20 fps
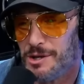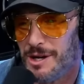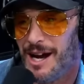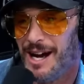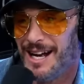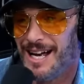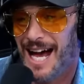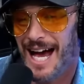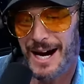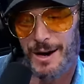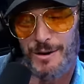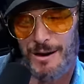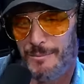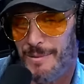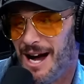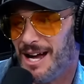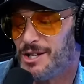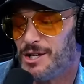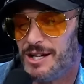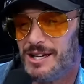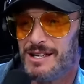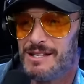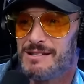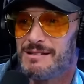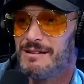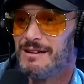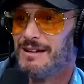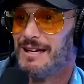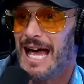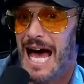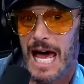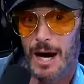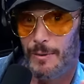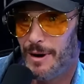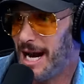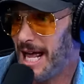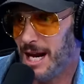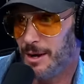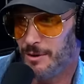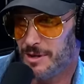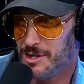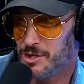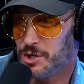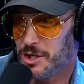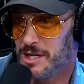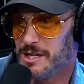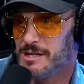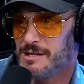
Yeah, yeah. I don't yeah. want my jizz. I don't want anyone's jizz.